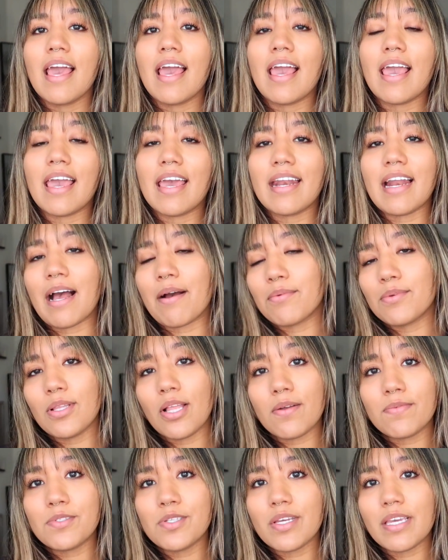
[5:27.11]
and I would
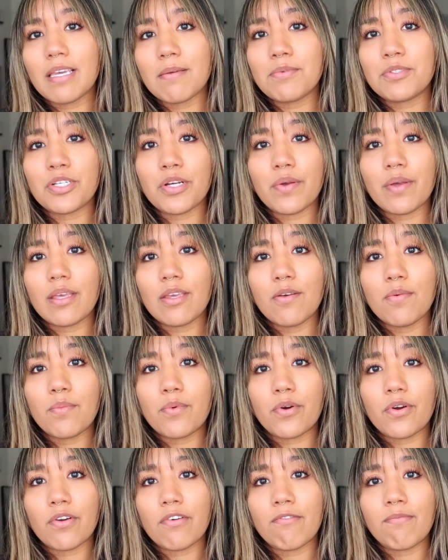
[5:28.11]
love to keep showing you
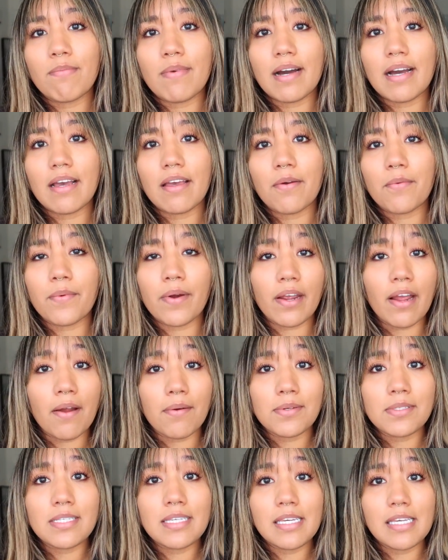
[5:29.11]
more of my
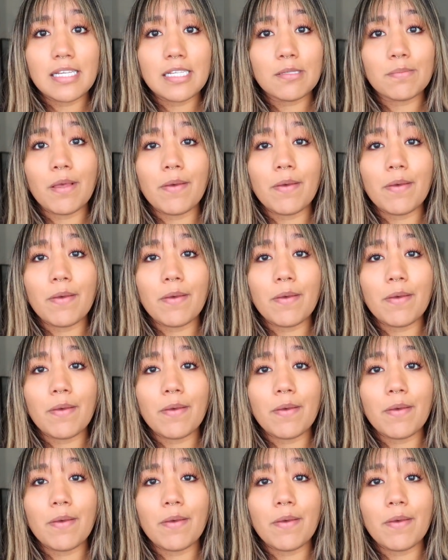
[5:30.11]
workout routines.